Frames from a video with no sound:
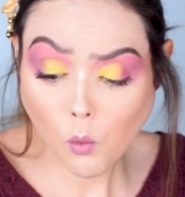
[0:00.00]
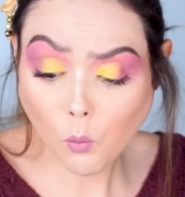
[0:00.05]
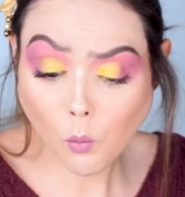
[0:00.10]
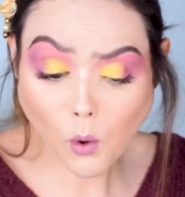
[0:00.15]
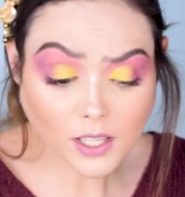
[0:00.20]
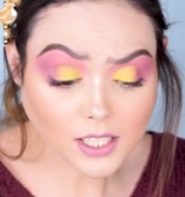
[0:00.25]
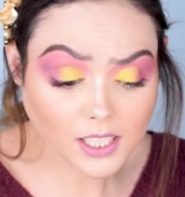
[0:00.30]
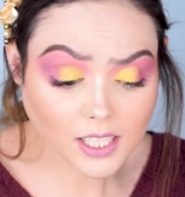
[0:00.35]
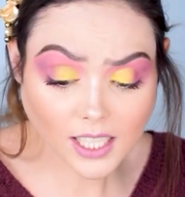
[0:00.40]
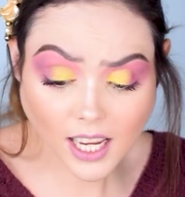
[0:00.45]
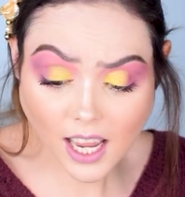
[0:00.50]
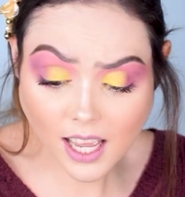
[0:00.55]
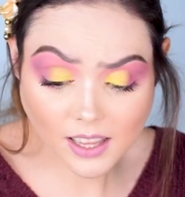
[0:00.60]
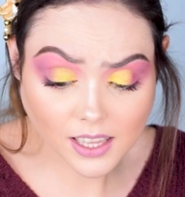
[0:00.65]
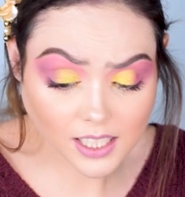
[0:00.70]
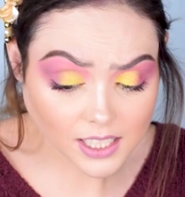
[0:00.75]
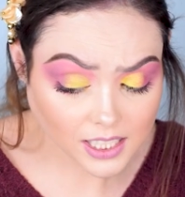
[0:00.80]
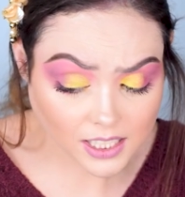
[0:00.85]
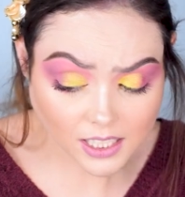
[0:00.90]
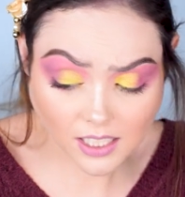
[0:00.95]
Once
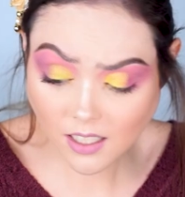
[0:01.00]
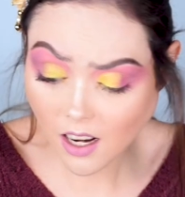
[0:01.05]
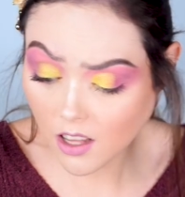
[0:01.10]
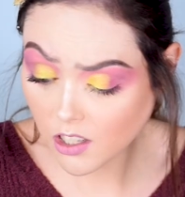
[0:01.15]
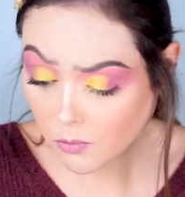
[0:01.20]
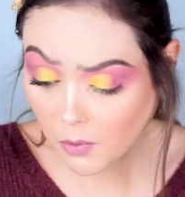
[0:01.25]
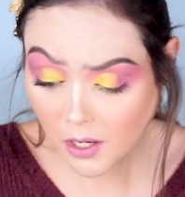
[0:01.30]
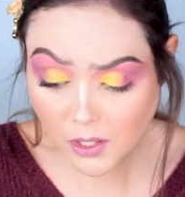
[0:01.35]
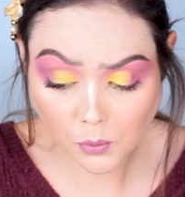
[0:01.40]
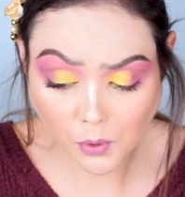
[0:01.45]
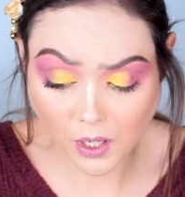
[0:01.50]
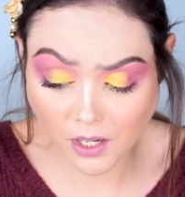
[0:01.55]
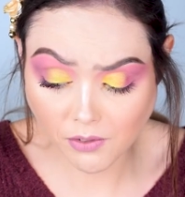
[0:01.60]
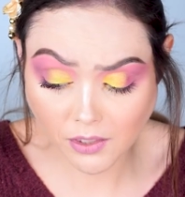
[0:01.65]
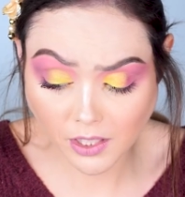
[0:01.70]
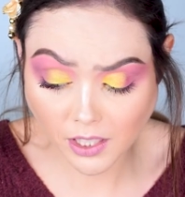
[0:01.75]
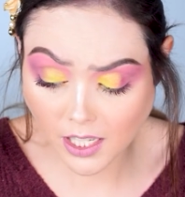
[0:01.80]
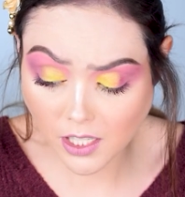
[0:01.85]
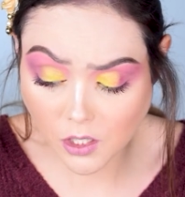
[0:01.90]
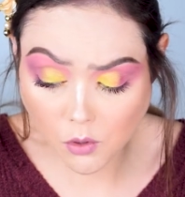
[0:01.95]
again, this is another month where I
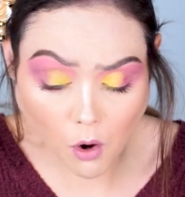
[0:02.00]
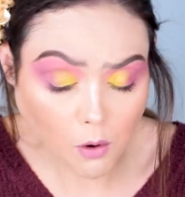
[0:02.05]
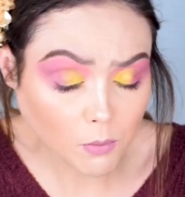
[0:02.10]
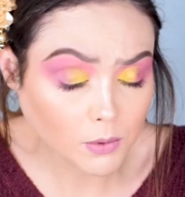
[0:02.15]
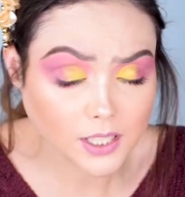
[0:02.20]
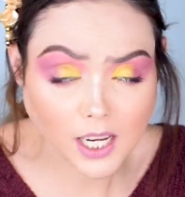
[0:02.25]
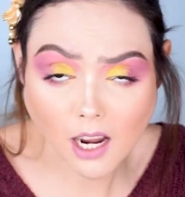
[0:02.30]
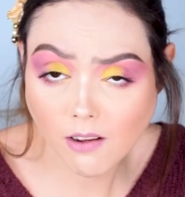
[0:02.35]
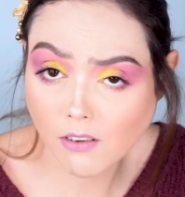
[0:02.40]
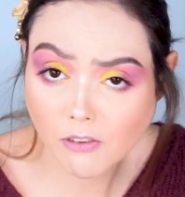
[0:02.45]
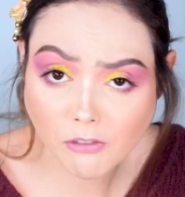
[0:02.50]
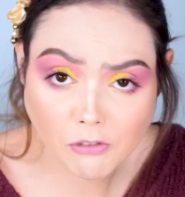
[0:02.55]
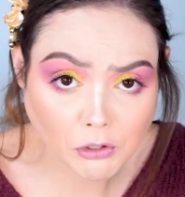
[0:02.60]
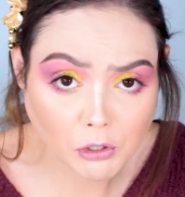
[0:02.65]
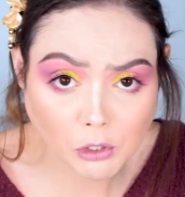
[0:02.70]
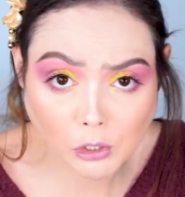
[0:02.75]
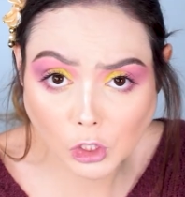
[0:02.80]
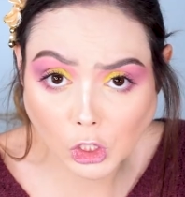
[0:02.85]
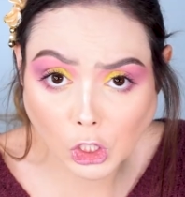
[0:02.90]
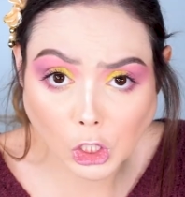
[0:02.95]
feel like you almost have a
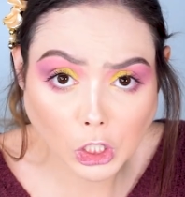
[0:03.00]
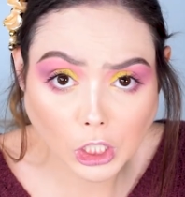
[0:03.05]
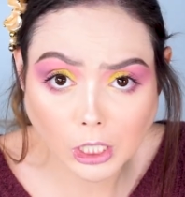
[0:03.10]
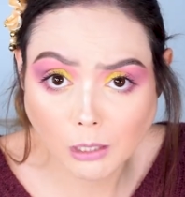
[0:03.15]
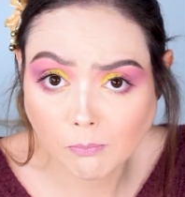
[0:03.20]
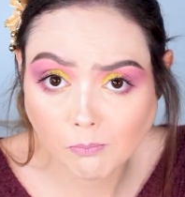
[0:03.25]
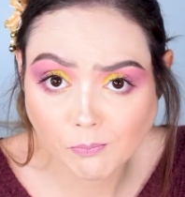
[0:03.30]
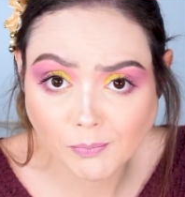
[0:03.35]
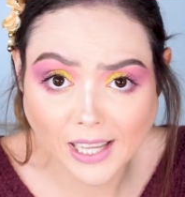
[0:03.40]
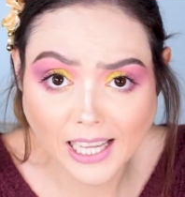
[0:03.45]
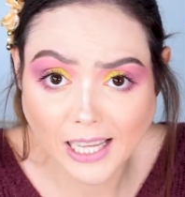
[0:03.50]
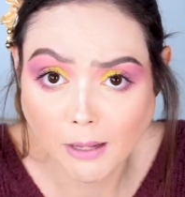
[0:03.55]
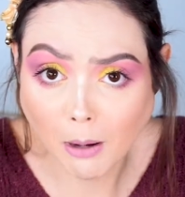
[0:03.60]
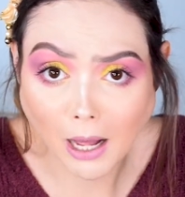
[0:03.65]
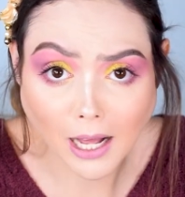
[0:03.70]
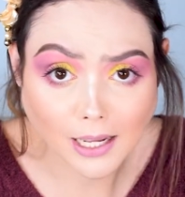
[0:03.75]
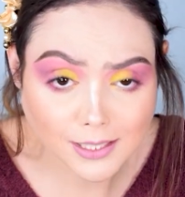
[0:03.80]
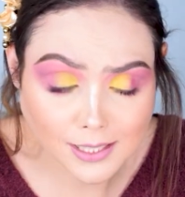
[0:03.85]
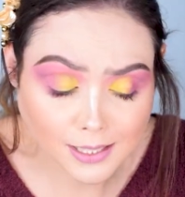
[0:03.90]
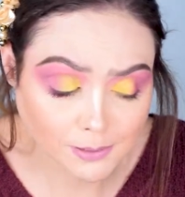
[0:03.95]
full look in the
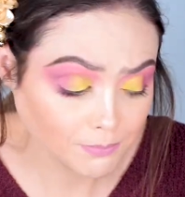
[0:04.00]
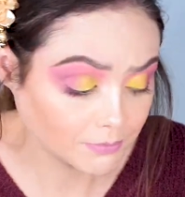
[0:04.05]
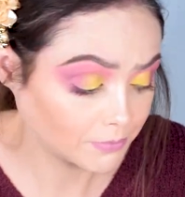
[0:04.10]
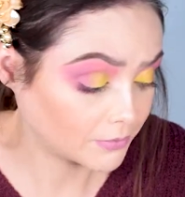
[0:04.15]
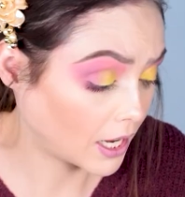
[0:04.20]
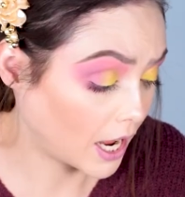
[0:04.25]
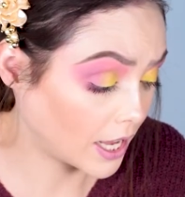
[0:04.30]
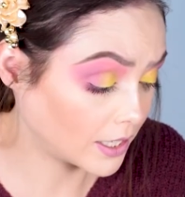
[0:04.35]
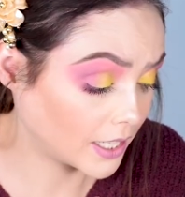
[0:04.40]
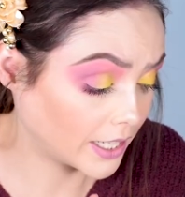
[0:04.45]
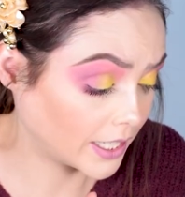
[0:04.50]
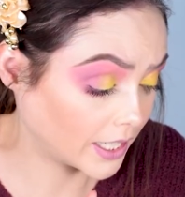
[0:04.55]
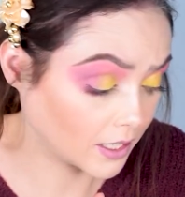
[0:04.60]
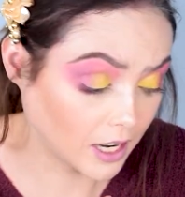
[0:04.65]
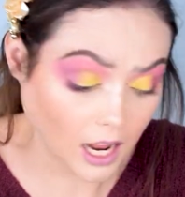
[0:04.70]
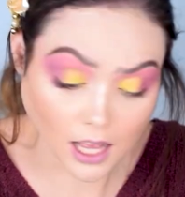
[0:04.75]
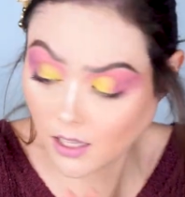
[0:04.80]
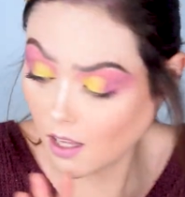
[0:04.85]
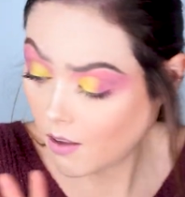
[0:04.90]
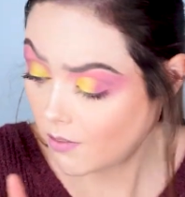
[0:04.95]
box. I like it.
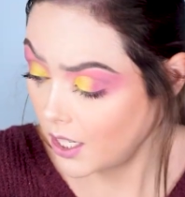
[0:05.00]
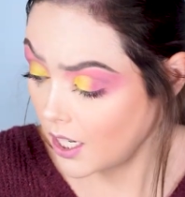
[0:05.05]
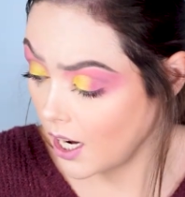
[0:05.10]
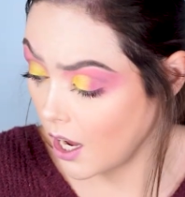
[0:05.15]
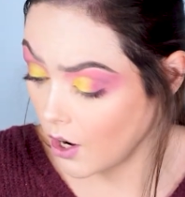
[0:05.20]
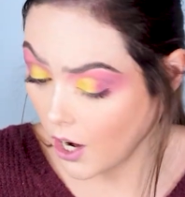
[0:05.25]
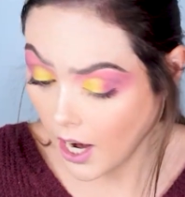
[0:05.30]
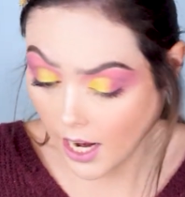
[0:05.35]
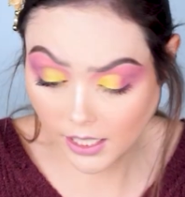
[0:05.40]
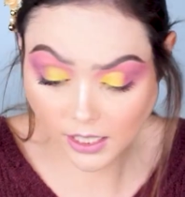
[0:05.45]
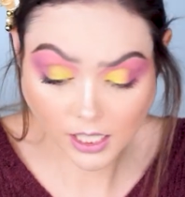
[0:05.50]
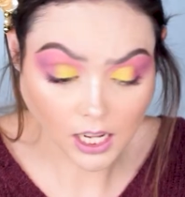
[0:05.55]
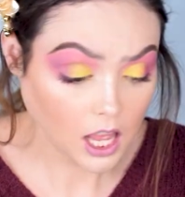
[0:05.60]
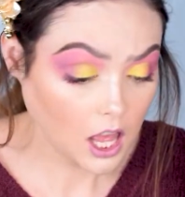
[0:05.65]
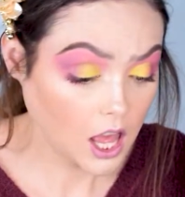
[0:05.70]
I love it. All right.